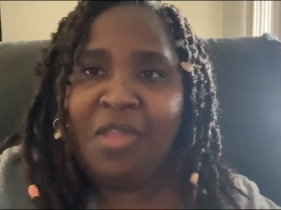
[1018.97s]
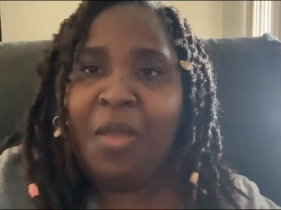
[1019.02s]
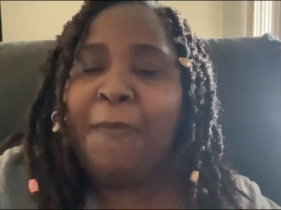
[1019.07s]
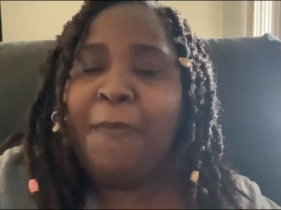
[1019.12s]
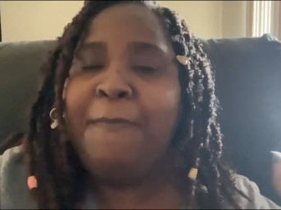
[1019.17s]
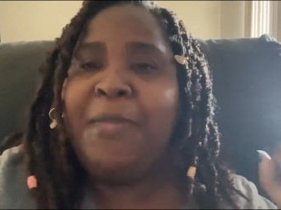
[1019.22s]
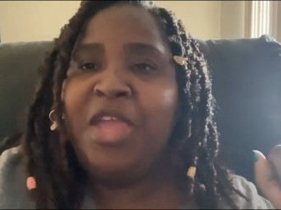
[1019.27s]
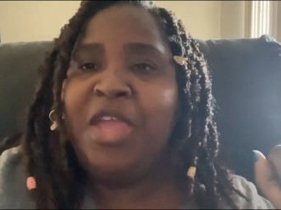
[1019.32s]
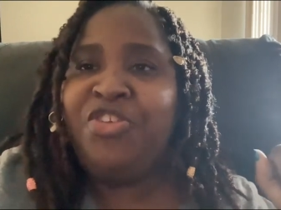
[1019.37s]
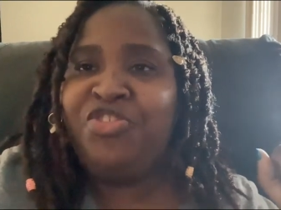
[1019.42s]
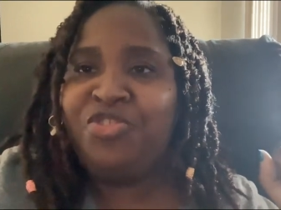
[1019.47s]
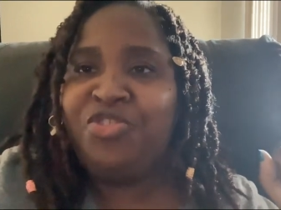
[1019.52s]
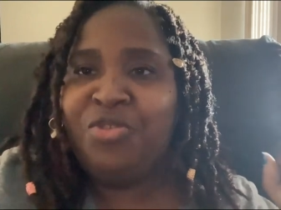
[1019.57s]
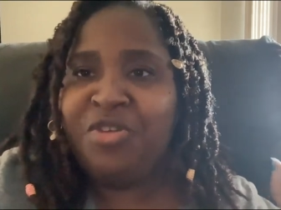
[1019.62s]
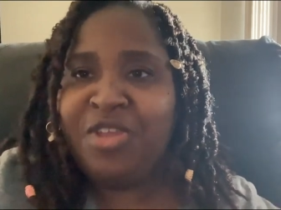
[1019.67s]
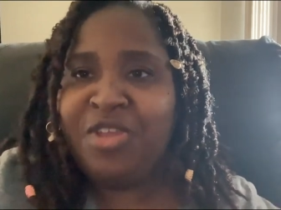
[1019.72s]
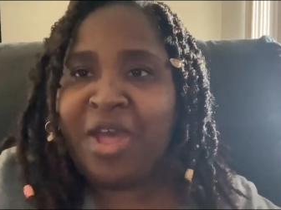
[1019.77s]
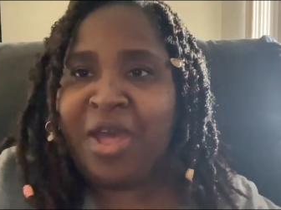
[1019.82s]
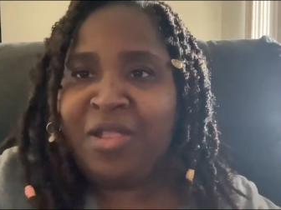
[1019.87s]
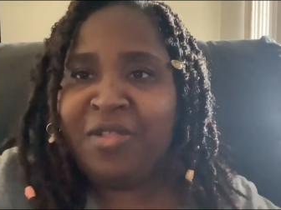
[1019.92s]
Make sure
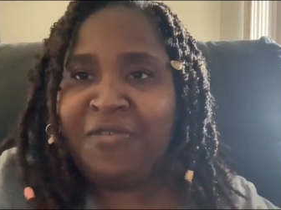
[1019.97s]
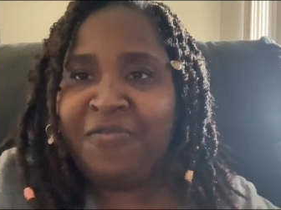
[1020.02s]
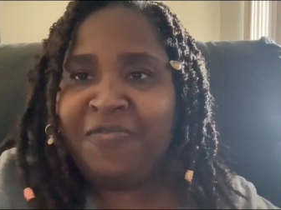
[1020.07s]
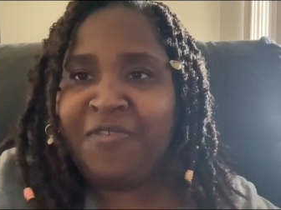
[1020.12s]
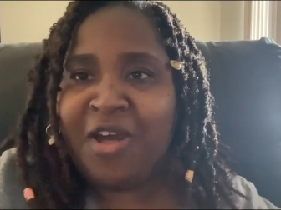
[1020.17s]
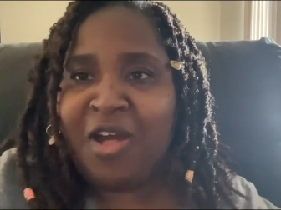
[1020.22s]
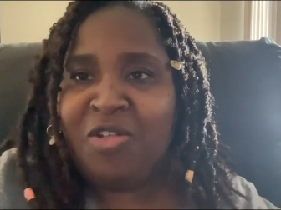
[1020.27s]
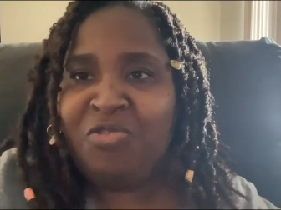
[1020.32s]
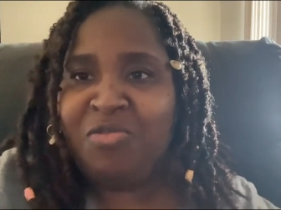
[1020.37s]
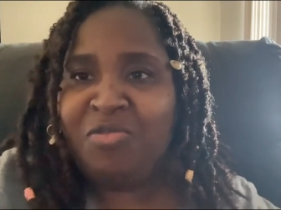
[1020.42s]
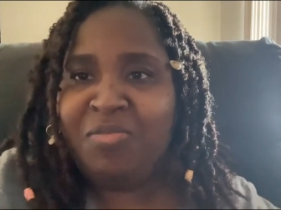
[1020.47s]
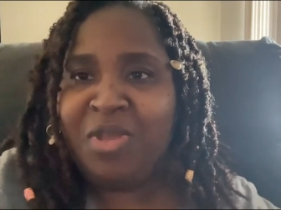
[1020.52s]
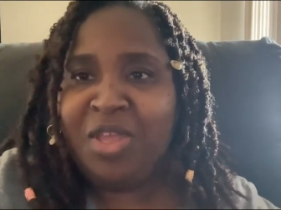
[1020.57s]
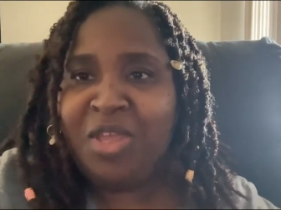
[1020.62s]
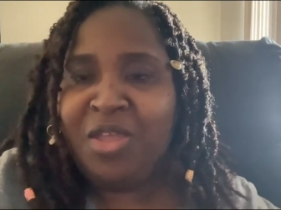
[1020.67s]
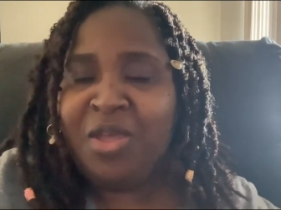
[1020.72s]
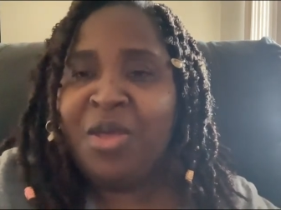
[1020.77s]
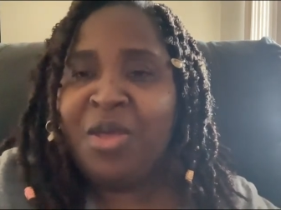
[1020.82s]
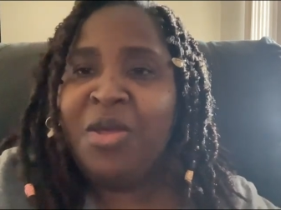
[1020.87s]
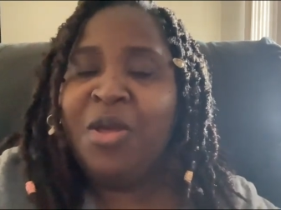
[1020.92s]
y'all are following
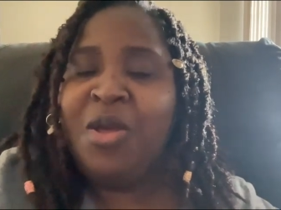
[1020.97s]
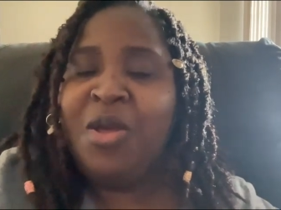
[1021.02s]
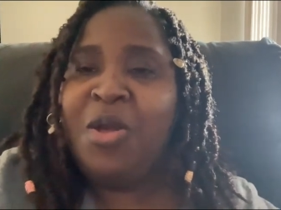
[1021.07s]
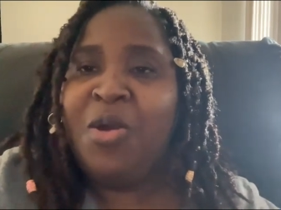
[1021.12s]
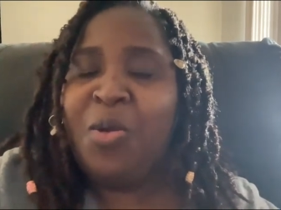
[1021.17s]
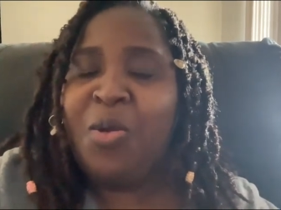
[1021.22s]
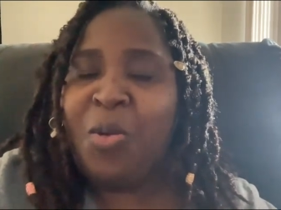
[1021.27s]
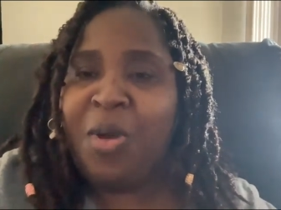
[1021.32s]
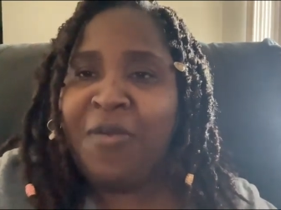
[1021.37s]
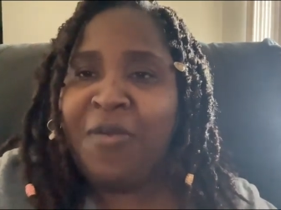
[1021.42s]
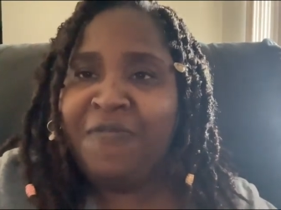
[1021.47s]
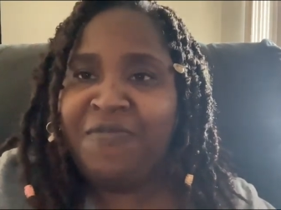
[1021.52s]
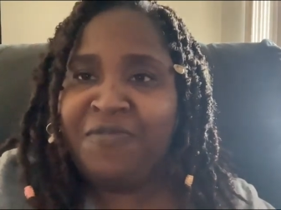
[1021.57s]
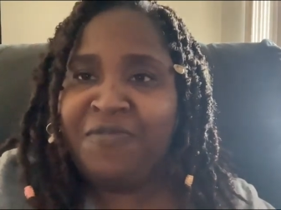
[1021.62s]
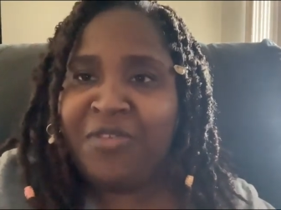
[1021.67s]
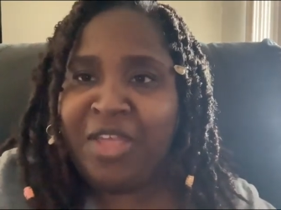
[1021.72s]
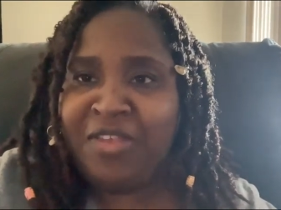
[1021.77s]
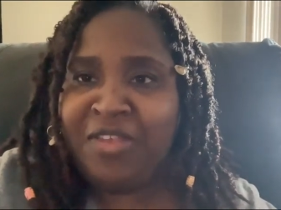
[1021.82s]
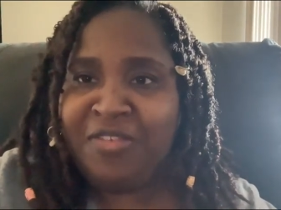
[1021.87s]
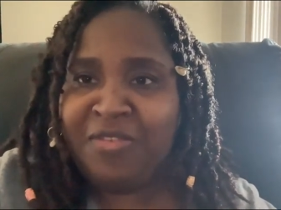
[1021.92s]
me on
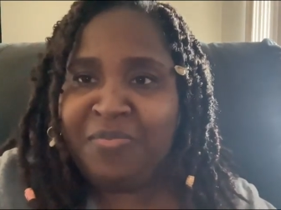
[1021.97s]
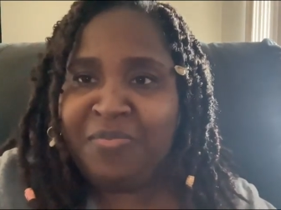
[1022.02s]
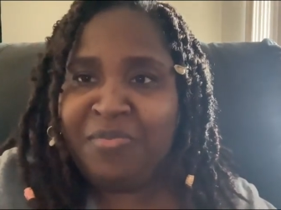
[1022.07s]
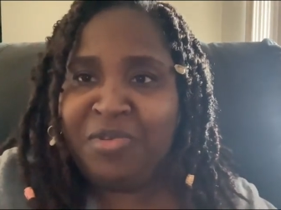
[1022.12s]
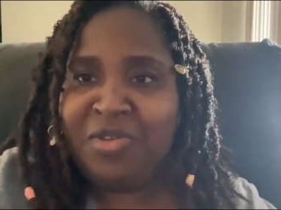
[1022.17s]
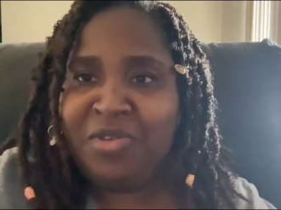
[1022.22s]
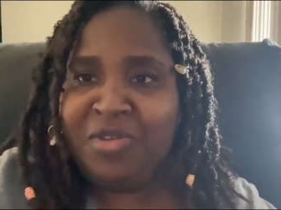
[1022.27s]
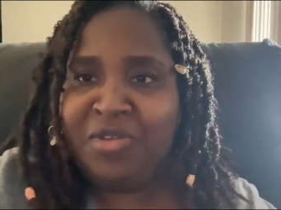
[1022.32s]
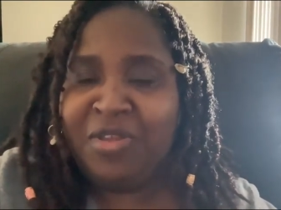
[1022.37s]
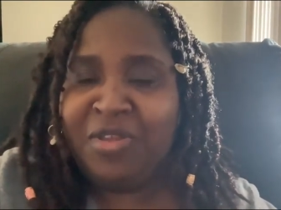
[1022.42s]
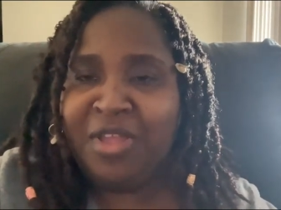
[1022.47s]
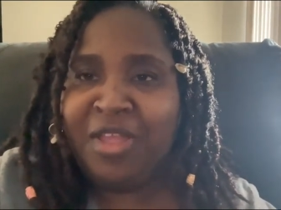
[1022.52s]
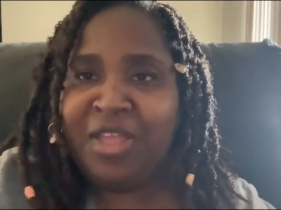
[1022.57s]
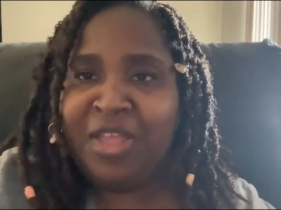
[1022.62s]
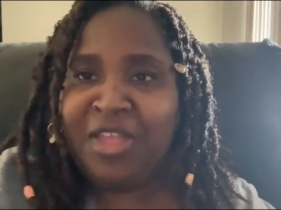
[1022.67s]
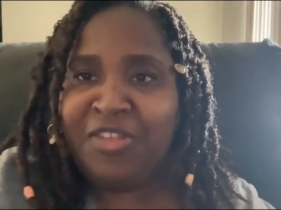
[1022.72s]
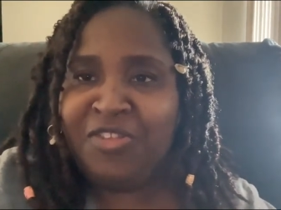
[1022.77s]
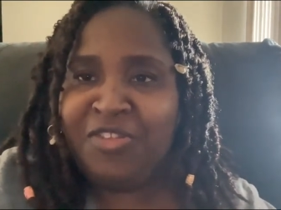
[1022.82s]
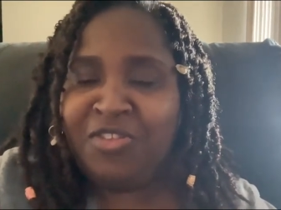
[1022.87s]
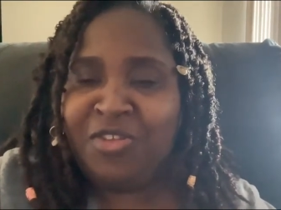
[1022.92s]
Facebook,
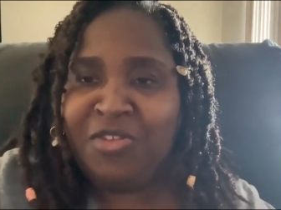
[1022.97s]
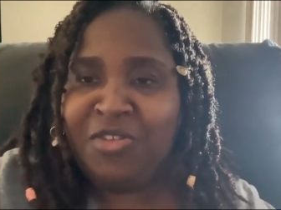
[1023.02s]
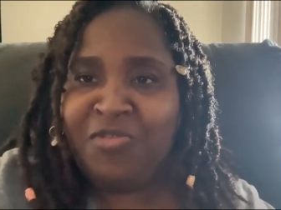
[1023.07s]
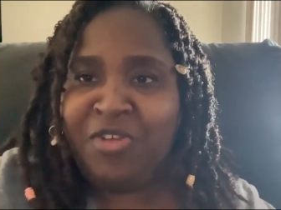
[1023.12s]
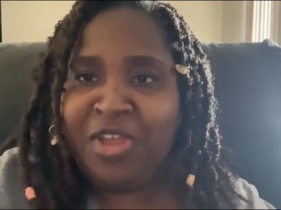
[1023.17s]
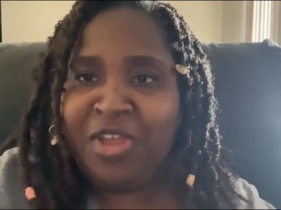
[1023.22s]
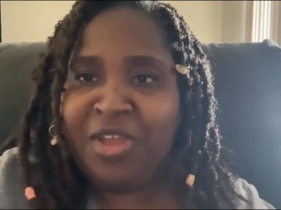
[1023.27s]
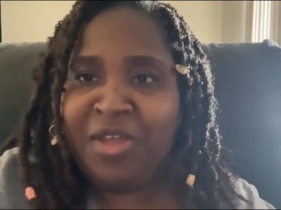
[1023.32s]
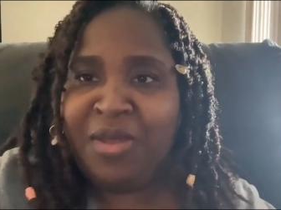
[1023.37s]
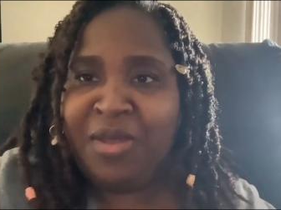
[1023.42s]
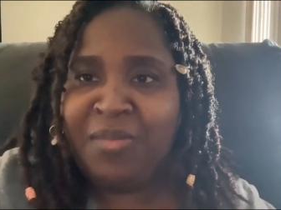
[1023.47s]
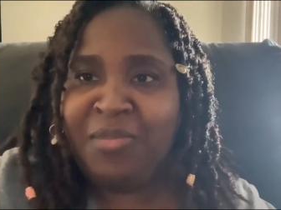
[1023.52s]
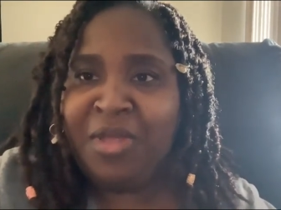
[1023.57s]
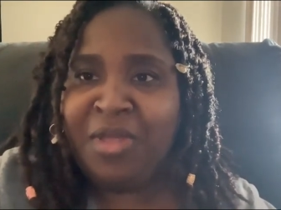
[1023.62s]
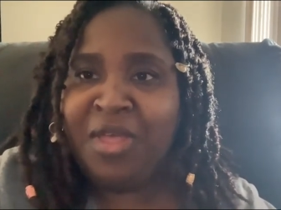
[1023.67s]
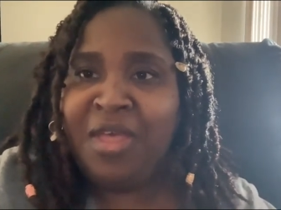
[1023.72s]
Instagram,